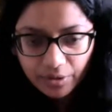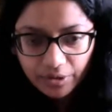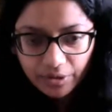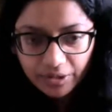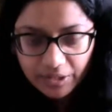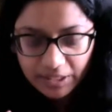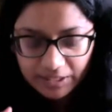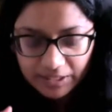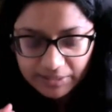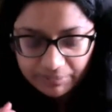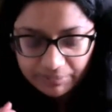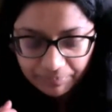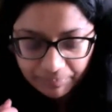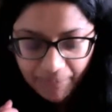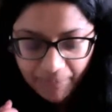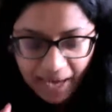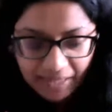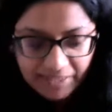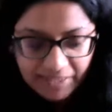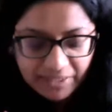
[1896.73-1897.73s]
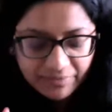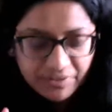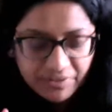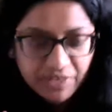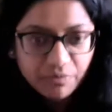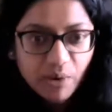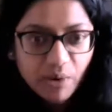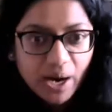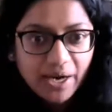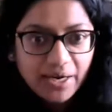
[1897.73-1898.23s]
this massive
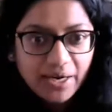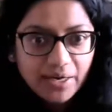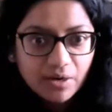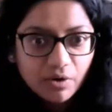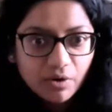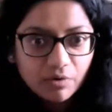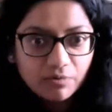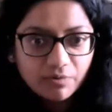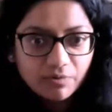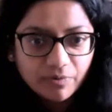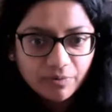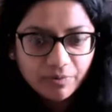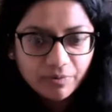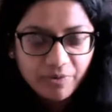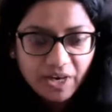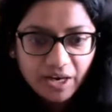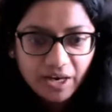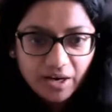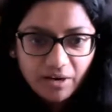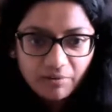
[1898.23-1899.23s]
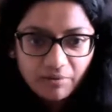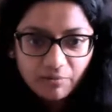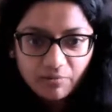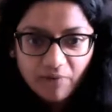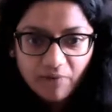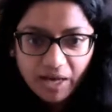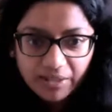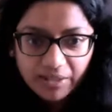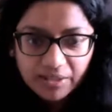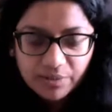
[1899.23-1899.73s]
divide of where
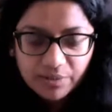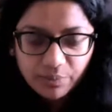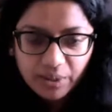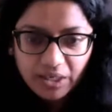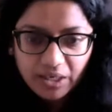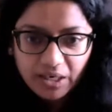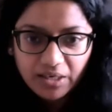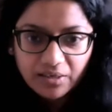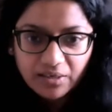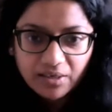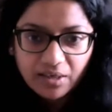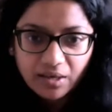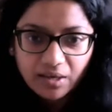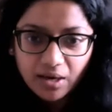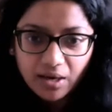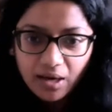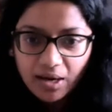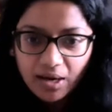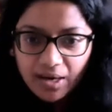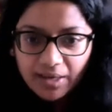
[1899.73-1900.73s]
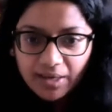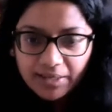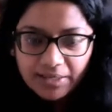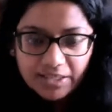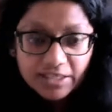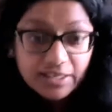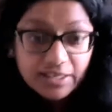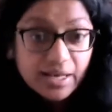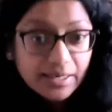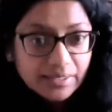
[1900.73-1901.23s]
once we need the
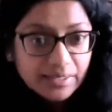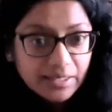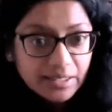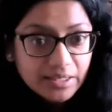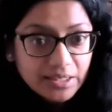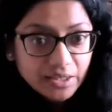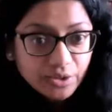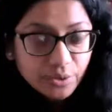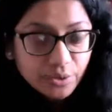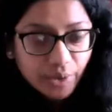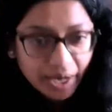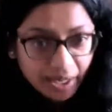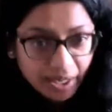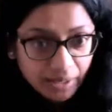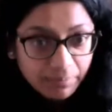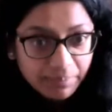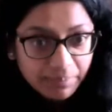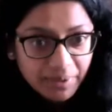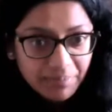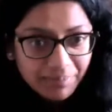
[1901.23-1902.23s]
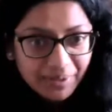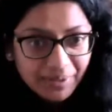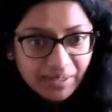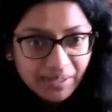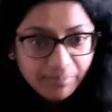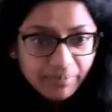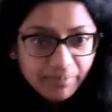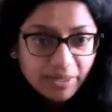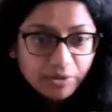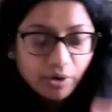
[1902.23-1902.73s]
digitization to help people,
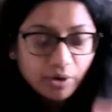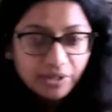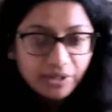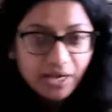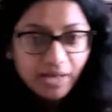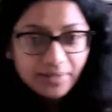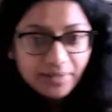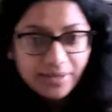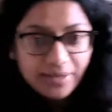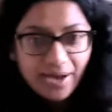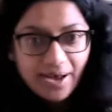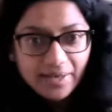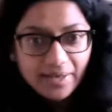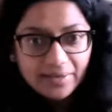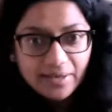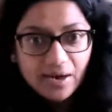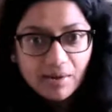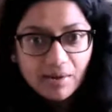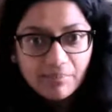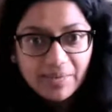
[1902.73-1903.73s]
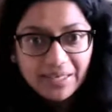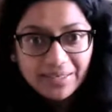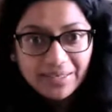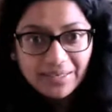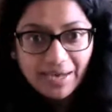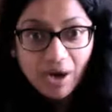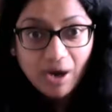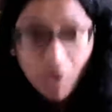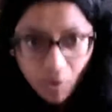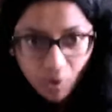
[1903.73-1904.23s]
but on the other hand, the government
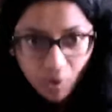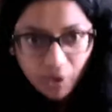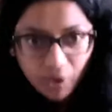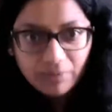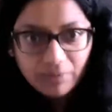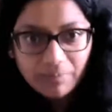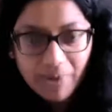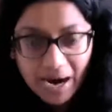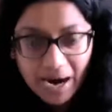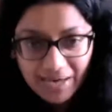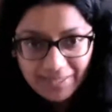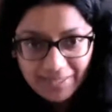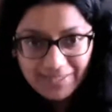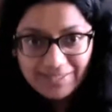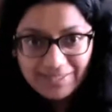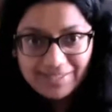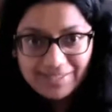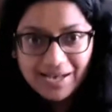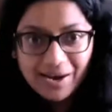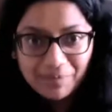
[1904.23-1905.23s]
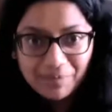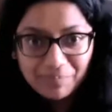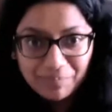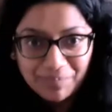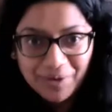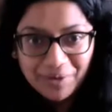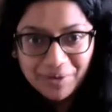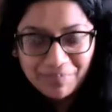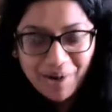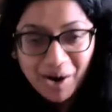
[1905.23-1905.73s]
or the parties
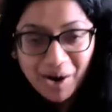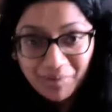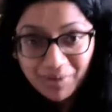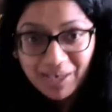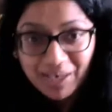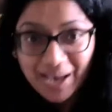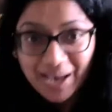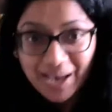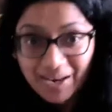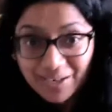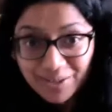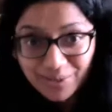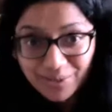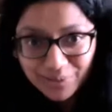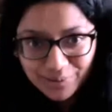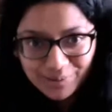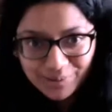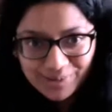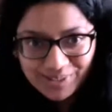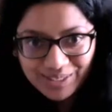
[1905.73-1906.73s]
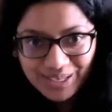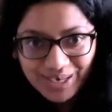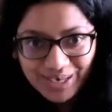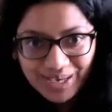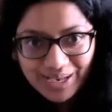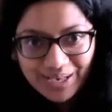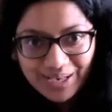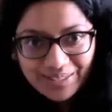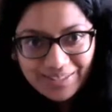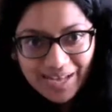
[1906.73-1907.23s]
in power can use
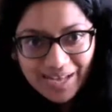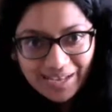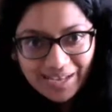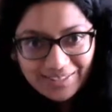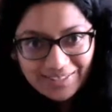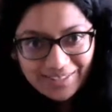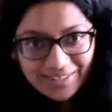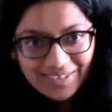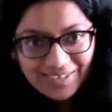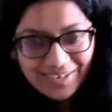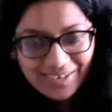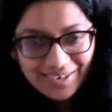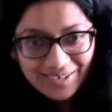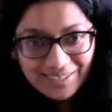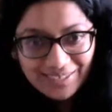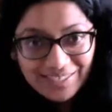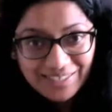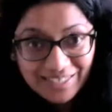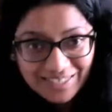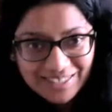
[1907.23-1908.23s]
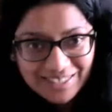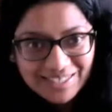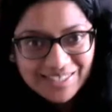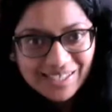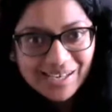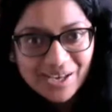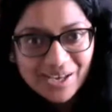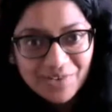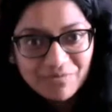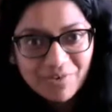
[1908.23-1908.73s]
that digital
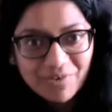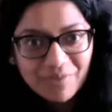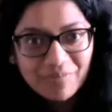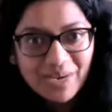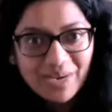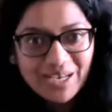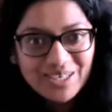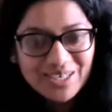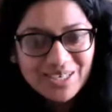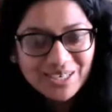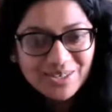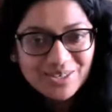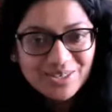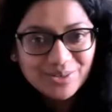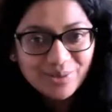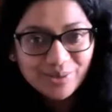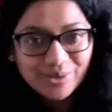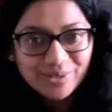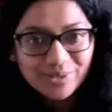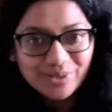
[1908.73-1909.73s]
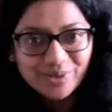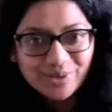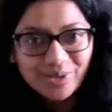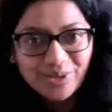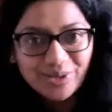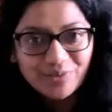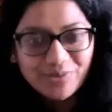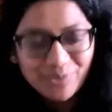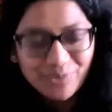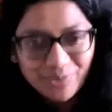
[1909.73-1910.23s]
information to also
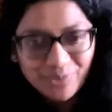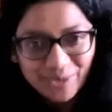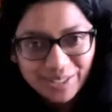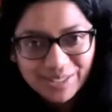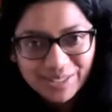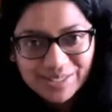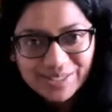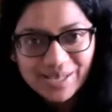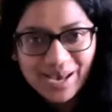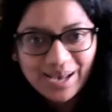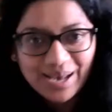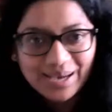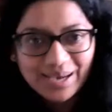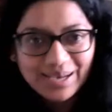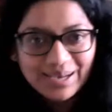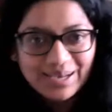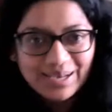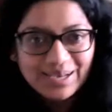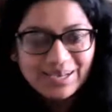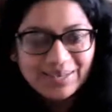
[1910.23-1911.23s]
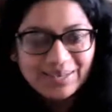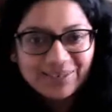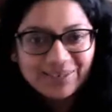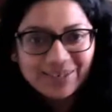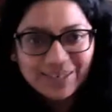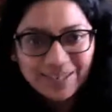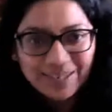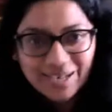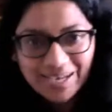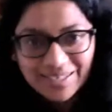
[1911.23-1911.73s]
influence and
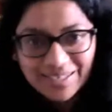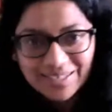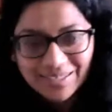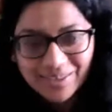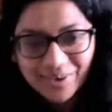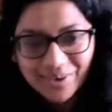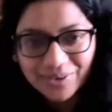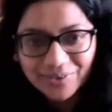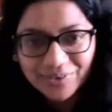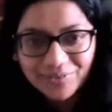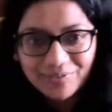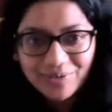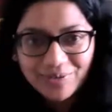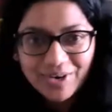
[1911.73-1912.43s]
create a lot of